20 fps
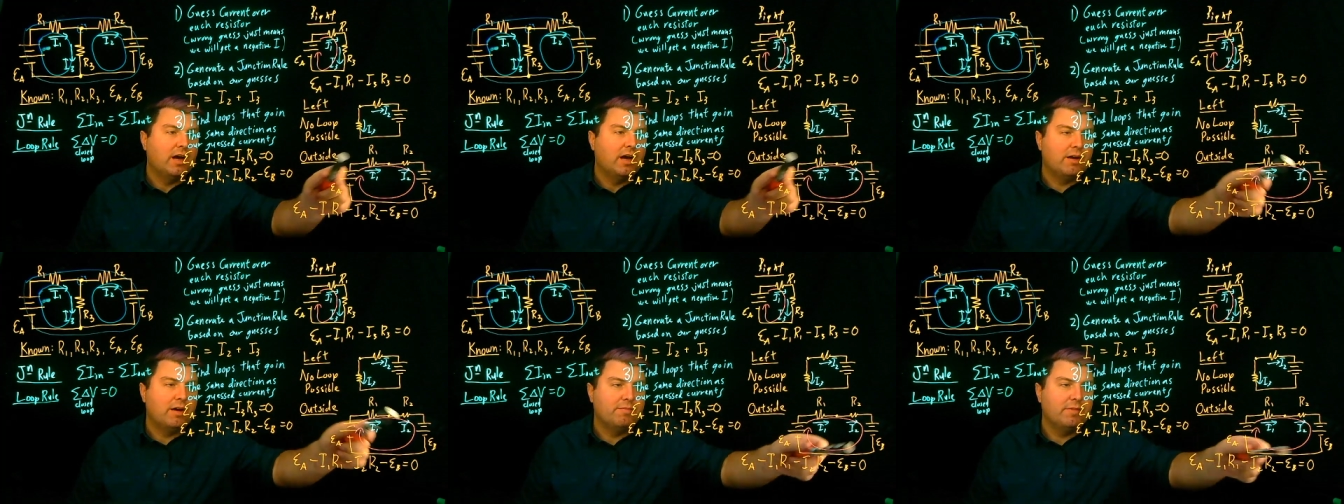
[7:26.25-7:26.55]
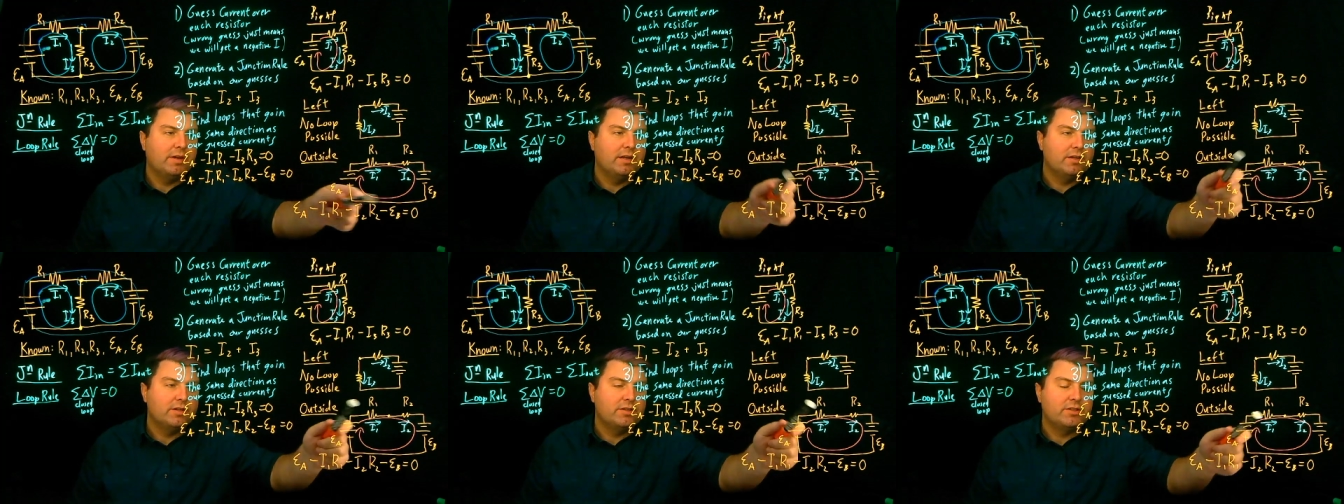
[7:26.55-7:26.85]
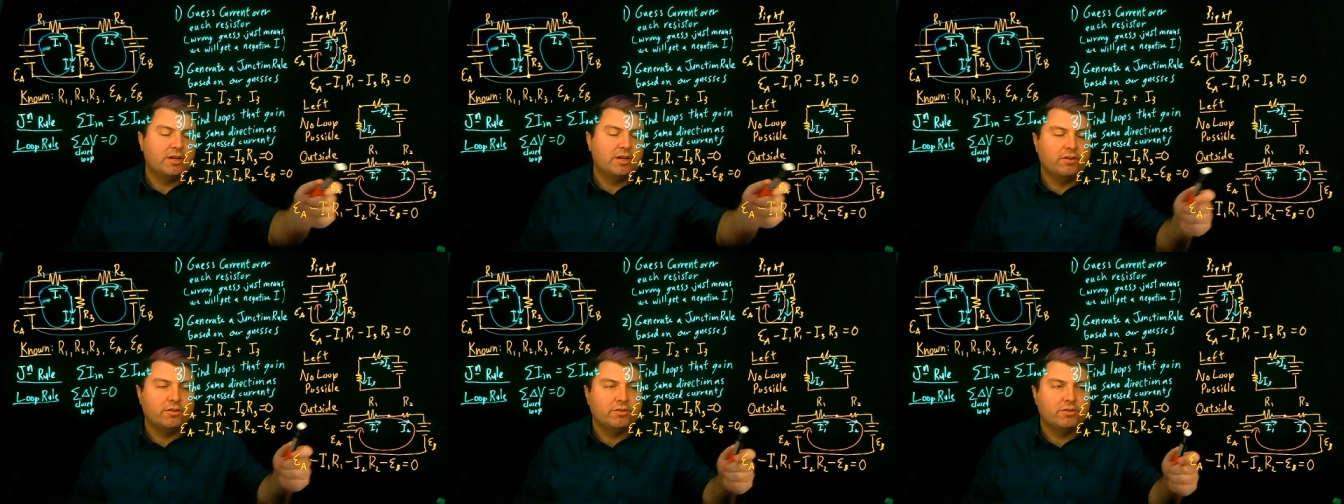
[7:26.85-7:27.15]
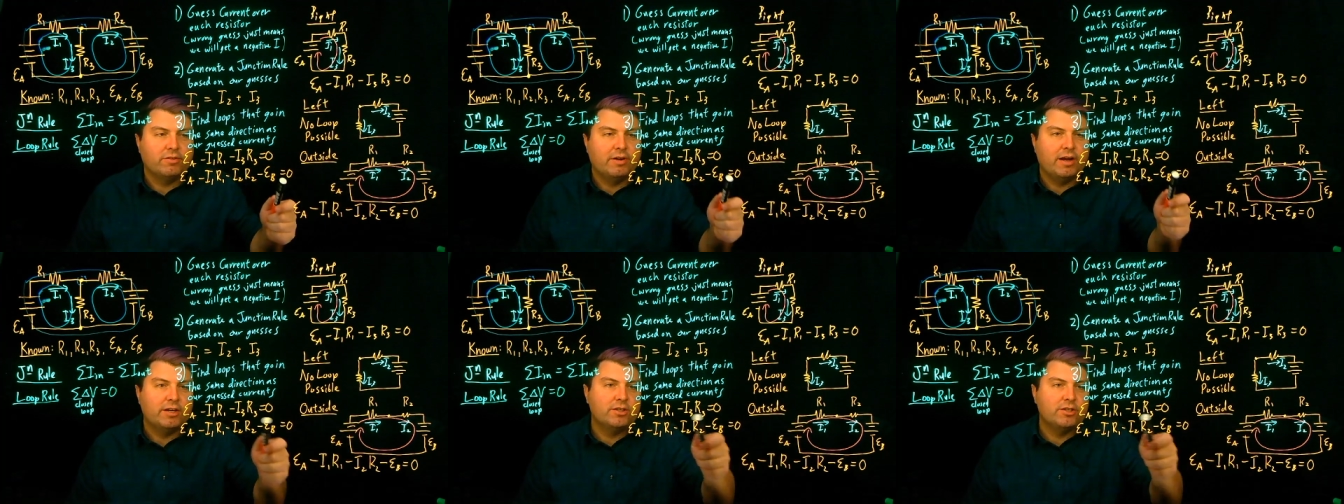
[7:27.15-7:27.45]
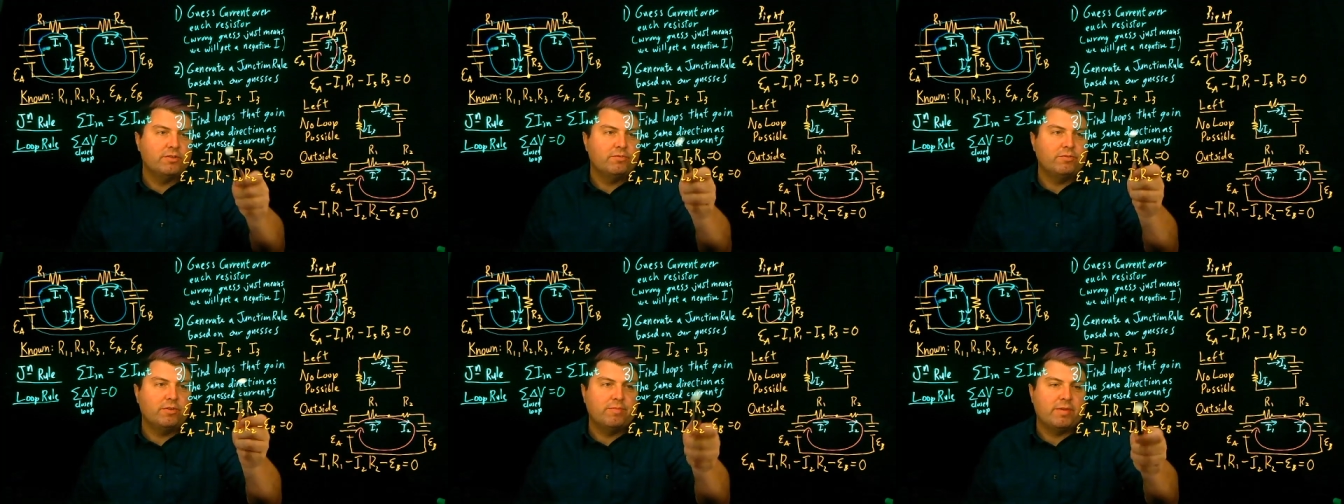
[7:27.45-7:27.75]
in a general
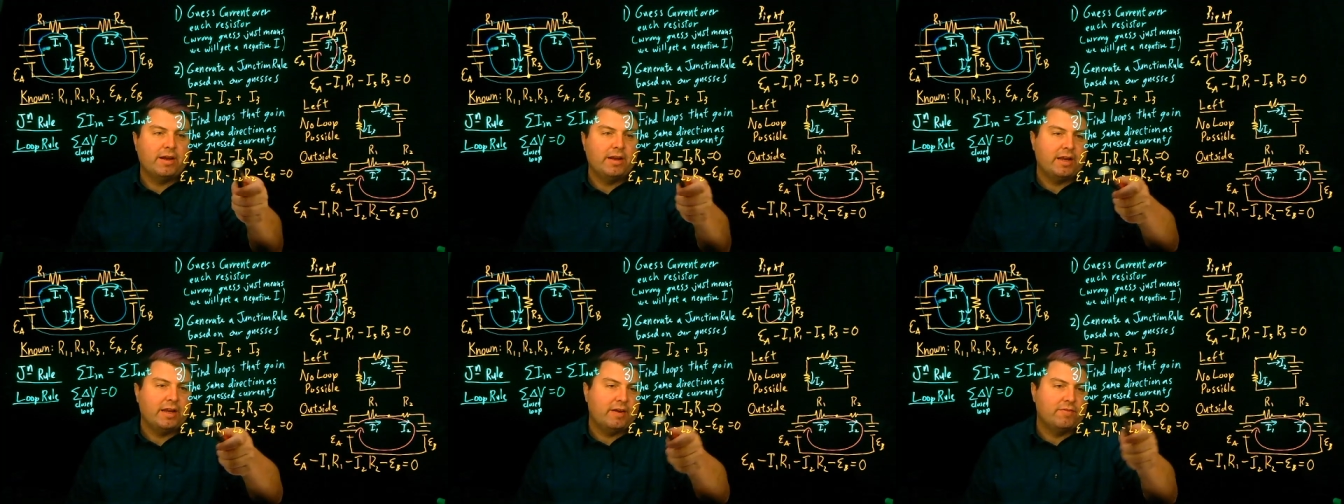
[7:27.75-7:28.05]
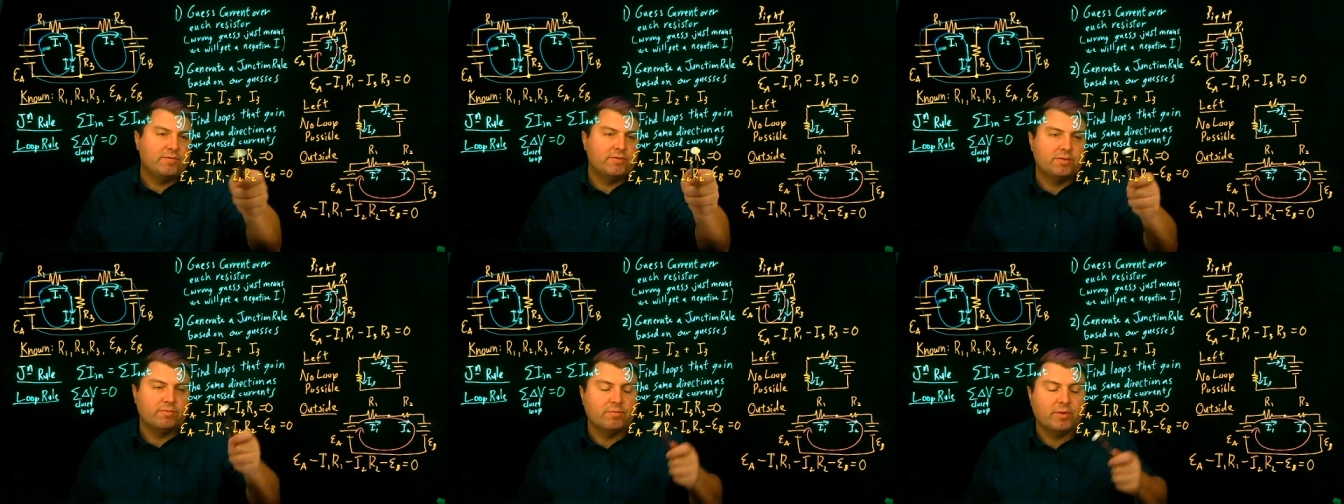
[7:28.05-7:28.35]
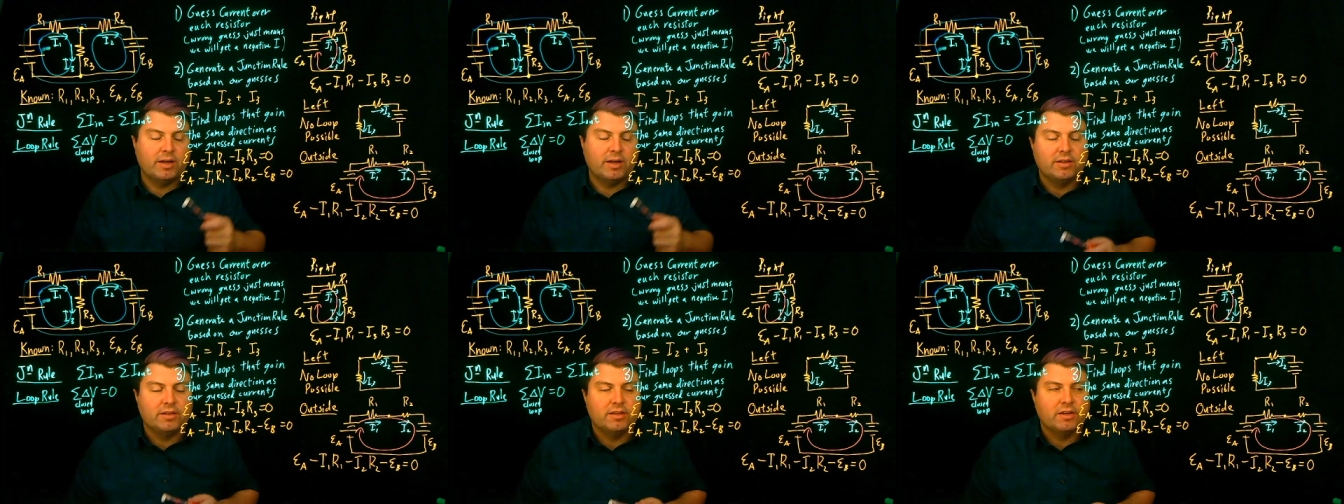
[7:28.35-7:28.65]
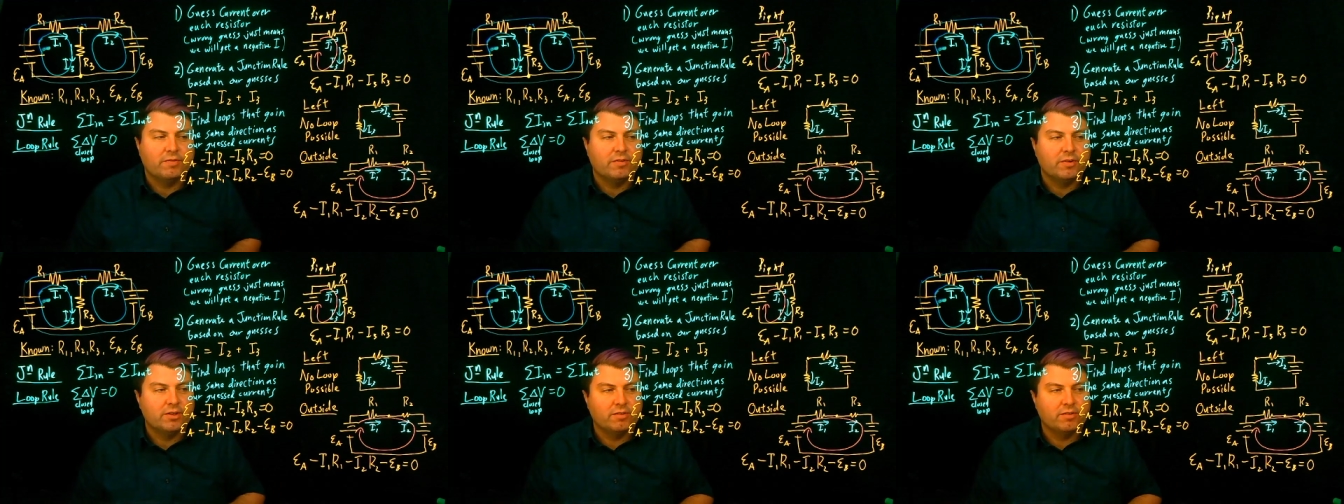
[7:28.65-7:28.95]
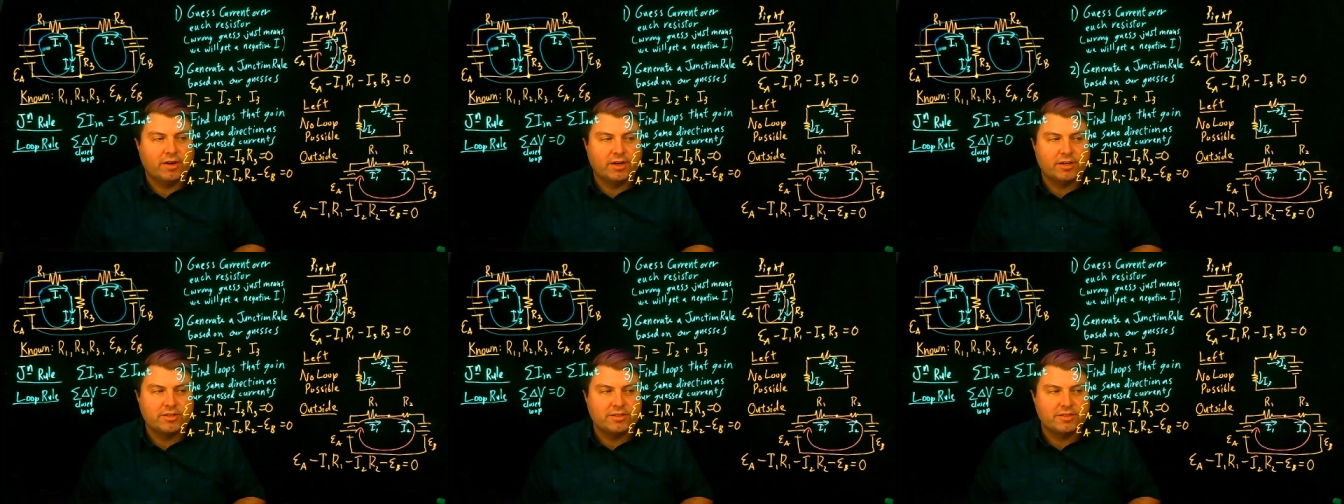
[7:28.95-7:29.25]
direction, we might have some right different
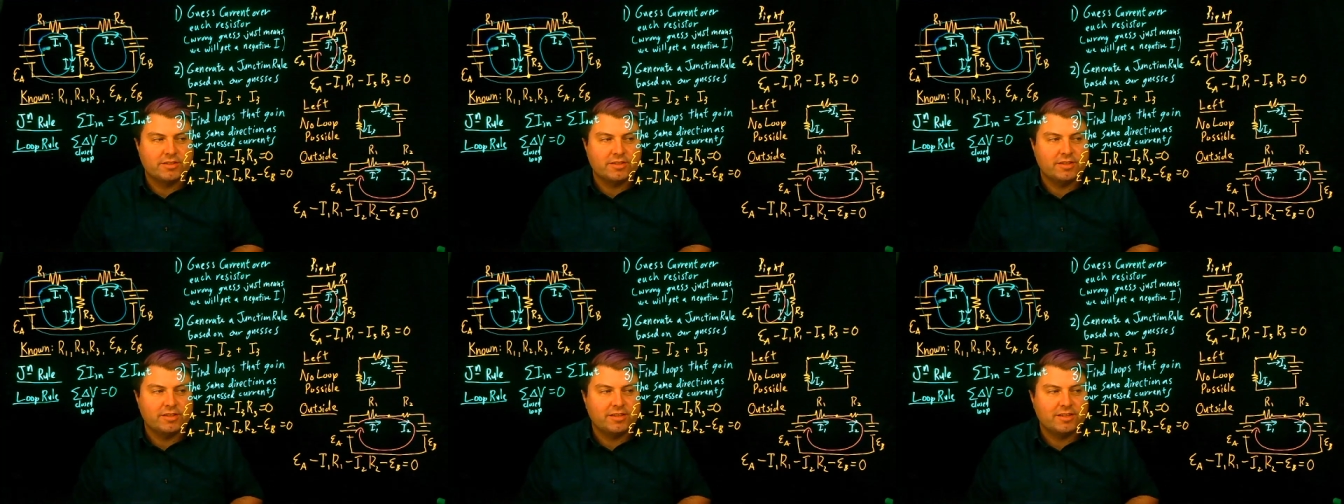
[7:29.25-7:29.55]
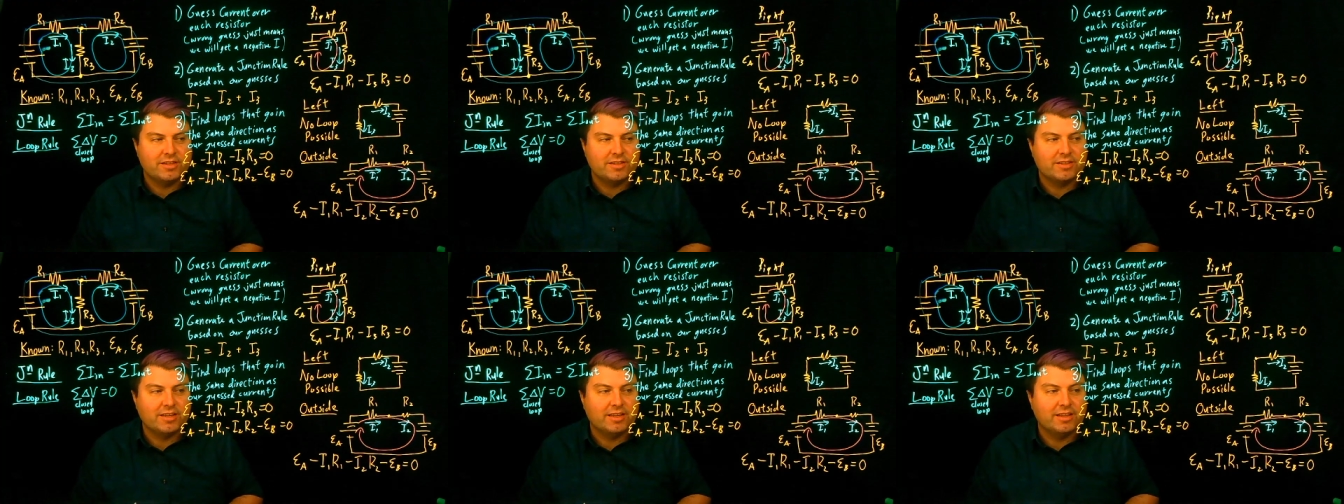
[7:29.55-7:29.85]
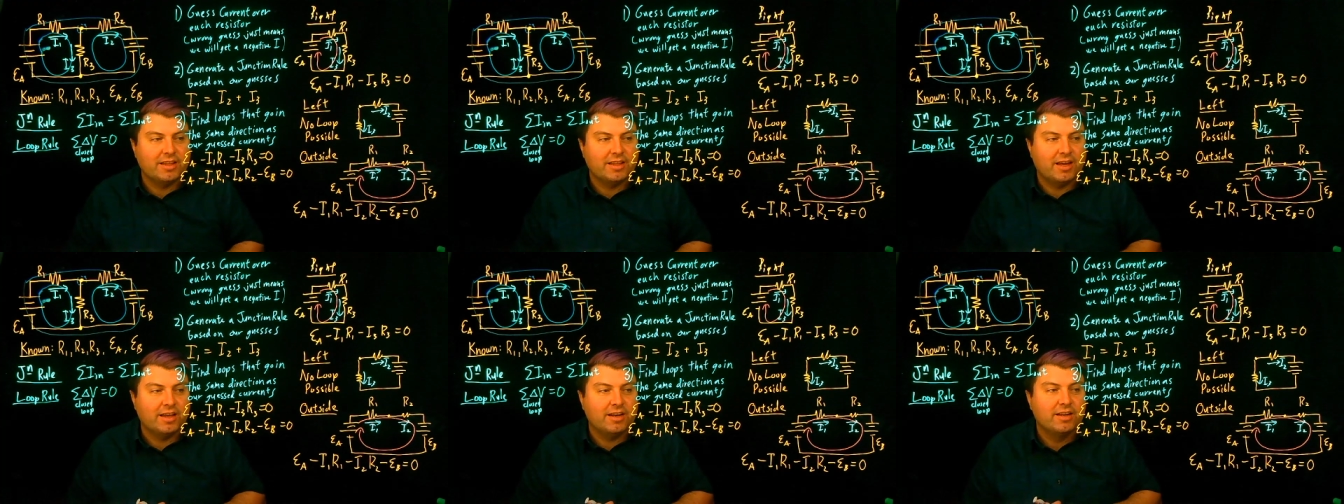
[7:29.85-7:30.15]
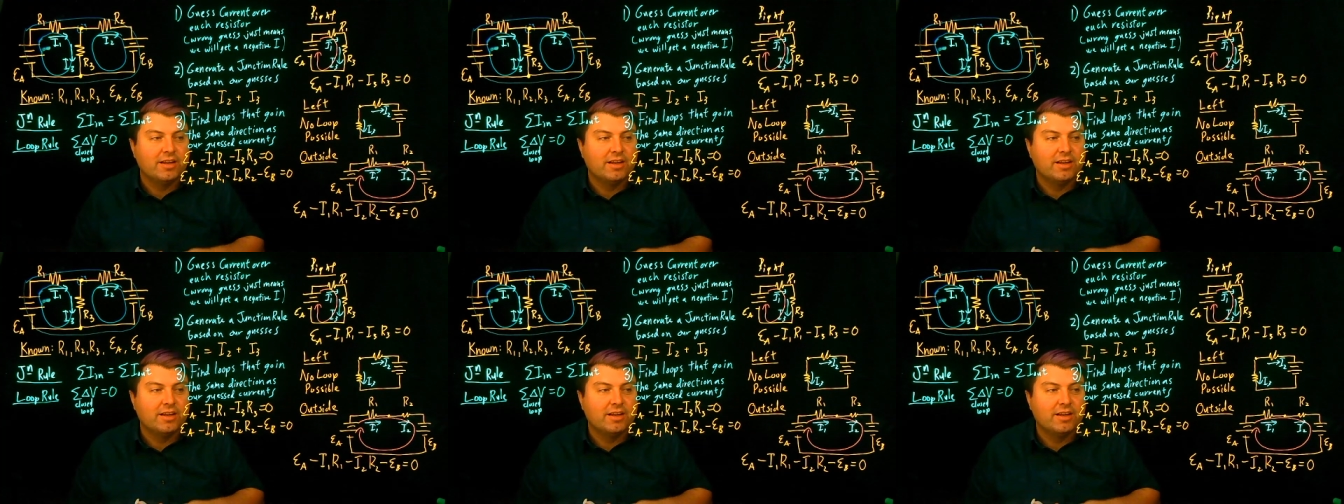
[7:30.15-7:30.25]
directions and things like that.